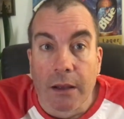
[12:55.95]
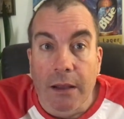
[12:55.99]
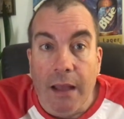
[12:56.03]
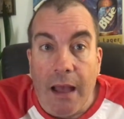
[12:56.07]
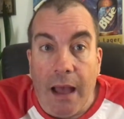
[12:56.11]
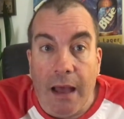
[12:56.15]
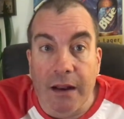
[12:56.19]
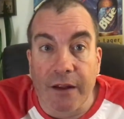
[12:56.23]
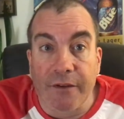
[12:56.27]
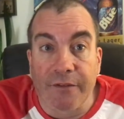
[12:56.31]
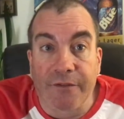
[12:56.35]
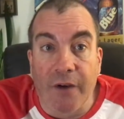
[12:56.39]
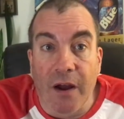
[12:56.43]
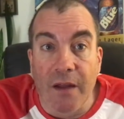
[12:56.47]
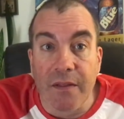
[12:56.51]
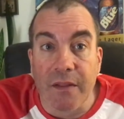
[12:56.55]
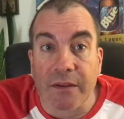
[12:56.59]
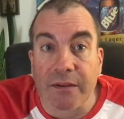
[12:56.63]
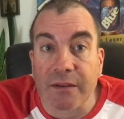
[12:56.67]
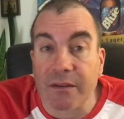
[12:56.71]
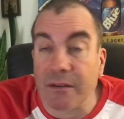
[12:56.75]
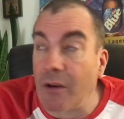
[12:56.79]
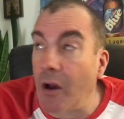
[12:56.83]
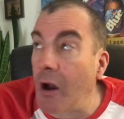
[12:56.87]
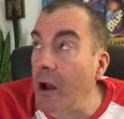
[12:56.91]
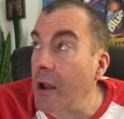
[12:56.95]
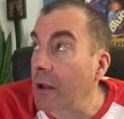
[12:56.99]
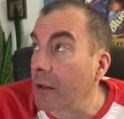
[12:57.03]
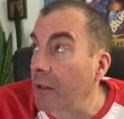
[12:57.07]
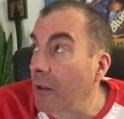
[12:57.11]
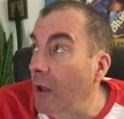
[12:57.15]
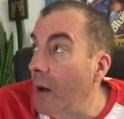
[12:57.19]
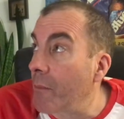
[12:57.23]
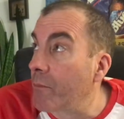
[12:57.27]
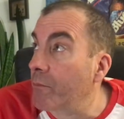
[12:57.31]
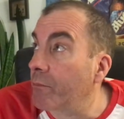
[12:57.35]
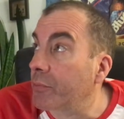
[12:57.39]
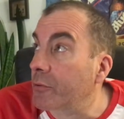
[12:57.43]
and I find the sky a
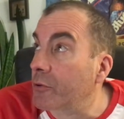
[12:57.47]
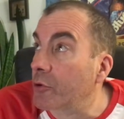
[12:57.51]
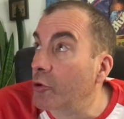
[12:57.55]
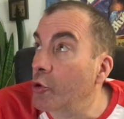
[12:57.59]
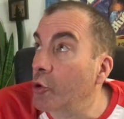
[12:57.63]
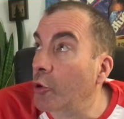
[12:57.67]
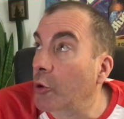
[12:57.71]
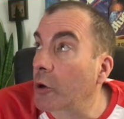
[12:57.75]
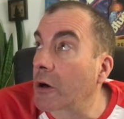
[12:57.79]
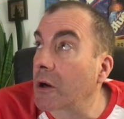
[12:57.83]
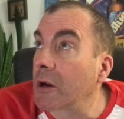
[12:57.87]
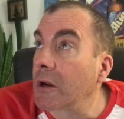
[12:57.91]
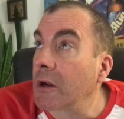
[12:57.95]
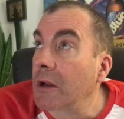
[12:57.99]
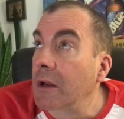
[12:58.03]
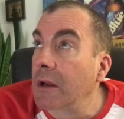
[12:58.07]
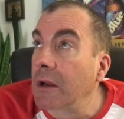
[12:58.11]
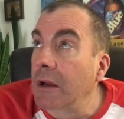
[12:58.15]
lot bluer.